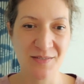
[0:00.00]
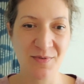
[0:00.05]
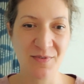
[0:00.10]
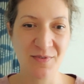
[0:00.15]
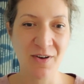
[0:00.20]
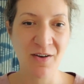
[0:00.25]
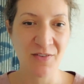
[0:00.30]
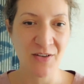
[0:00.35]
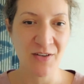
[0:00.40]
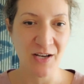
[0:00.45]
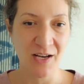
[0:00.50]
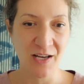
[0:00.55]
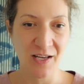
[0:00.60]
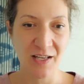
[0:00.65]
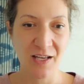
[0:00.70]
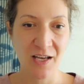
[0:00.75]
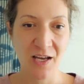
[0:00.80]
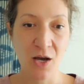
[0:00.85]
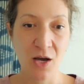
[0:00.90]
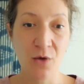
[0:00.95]
We've often got
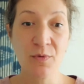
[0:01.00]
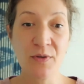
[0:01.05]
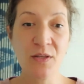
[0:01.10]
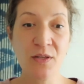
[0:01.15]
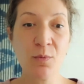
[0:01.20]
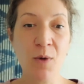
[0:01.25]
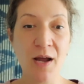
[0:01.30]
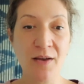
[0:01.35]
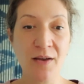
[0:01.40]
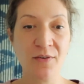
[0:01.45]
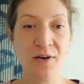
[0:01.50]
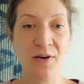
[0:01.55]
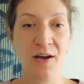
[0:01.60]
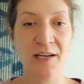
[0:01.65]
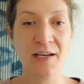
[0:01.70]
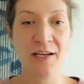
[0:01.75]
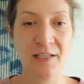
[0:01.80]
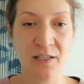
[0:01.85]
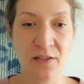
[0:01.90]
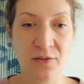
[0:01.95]
a really wide
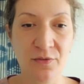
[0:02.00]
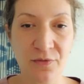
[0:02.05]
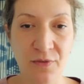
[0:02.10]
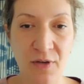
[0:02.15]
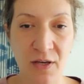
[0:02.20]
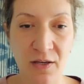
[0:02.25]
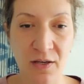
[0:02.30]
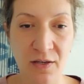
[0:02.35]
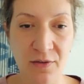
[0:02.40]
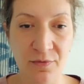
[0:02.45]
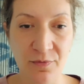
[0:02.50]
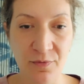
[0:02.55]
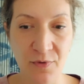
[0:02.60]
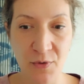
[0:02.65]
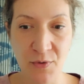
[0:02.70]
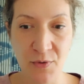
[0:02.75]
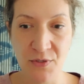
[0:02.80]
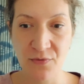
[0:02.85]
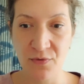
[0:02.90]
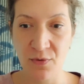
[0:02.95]
variety of
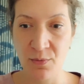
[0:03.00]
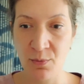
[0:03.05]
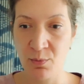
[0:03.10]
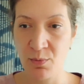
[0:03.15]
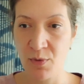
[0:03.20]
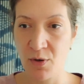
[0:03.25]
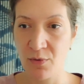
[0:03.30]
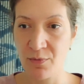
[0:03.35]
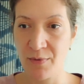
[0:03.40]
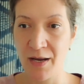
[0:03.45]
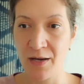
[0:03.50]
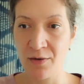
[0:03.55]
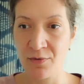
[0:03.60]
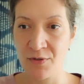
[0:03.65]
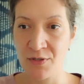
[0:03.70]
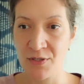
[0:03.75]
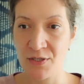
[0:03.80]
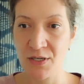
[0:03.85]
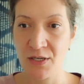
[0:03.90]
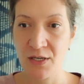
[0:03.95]
folks from
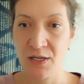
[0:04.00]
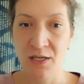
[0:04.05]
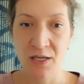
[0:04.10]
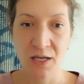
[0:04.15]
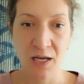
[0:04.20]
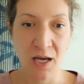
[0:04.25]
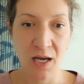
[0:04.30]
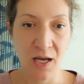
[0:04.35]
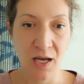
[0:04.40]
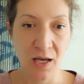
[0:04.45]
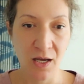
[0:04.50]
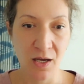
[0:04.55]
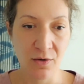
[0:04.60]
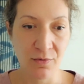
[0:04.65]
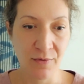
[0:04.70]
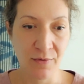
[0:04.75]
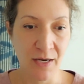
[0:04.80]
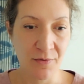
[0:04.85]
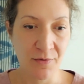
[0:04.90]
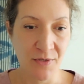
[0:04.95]
around
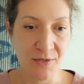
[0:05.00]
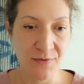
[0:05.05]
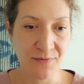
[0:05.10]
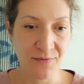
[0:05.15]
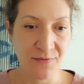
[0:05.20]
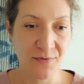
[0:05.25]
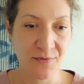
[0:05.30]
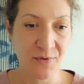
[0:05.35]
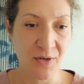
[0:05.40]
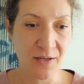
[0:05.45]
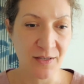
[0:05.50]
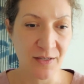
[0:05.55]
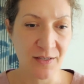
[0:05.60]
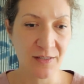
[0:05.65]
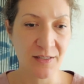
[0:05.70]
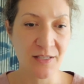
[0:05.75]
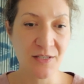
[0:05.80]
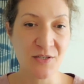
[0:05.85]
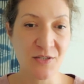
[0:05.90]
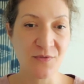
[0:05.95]

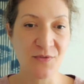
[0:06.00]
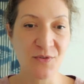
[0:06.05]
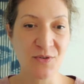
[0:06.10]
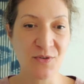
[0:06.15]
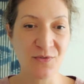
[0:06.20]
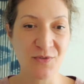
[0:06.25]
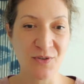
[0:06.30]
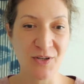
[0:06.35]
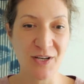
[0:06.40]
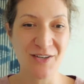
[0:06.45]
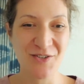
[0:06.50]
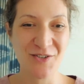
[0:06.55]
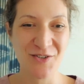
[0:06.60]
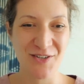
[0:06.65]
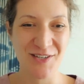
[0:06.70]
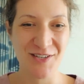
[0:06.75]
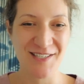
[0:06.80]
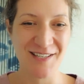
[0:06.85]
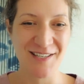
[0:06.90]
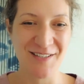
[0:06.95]
at least a few different
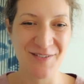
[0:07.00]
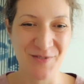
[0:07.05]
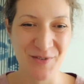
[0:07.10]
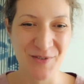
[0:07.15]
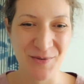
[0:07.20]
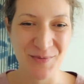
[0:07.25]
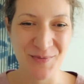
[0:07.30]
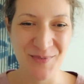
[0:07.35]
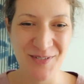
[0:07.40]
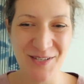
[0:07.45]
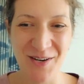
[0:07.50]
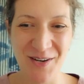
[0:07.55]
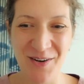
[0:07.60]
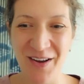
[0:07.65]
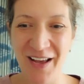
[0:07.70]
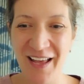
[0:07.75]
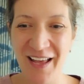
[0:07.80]
countries in the room. So